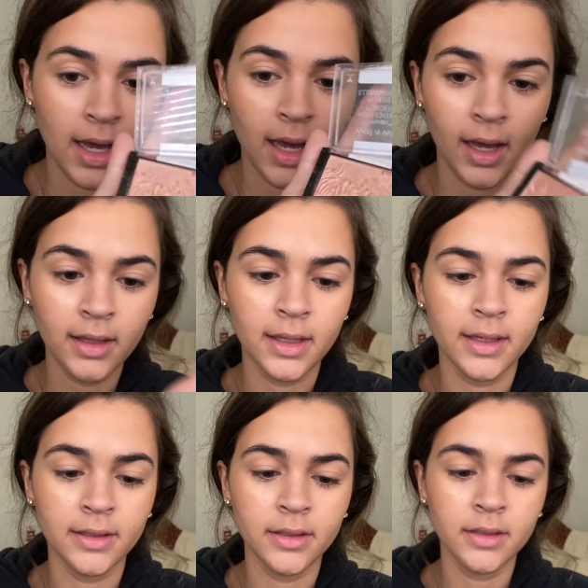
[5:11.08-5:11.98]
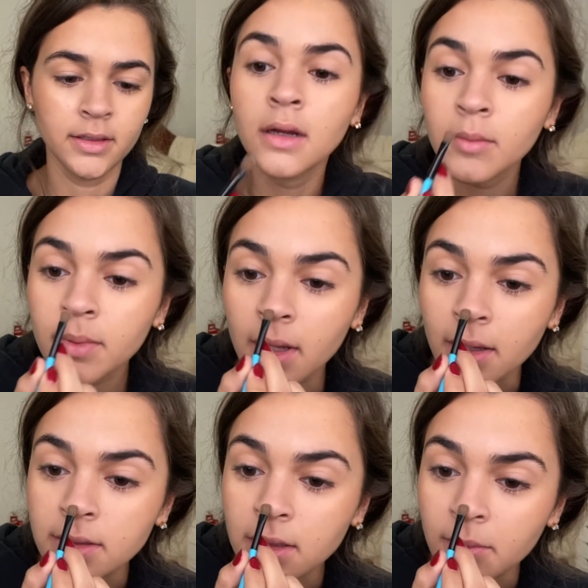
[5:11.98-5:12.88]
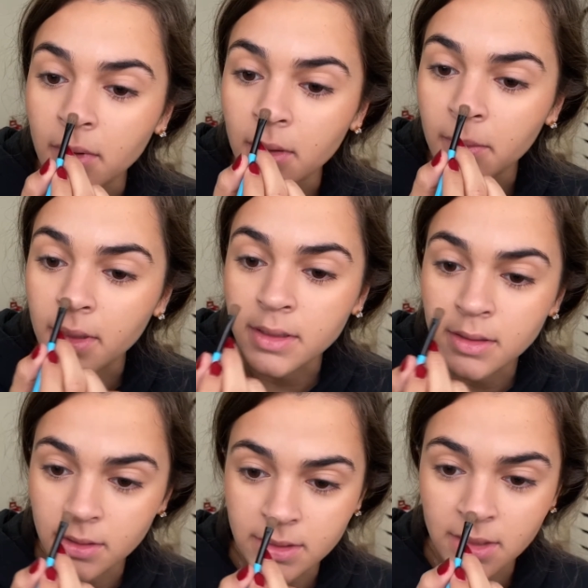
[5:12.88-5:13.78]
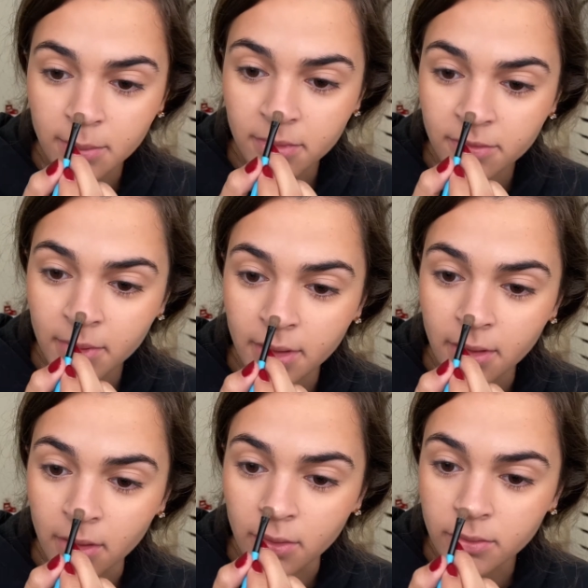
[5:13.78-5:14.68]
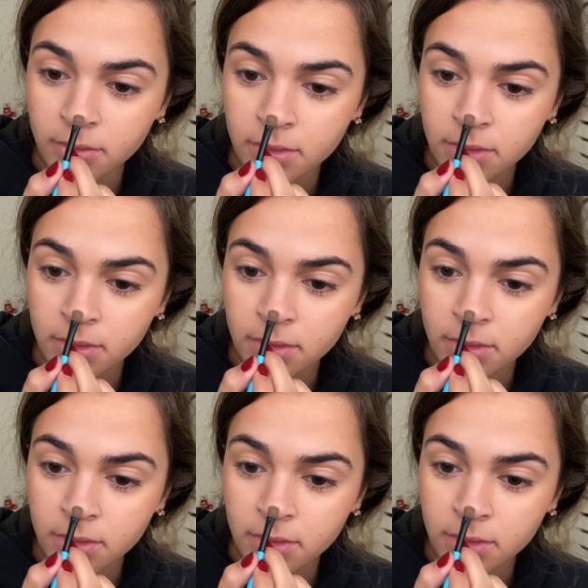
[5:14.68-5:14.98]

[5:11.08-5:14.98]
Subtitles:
highlighter, apply some on the tip of my nose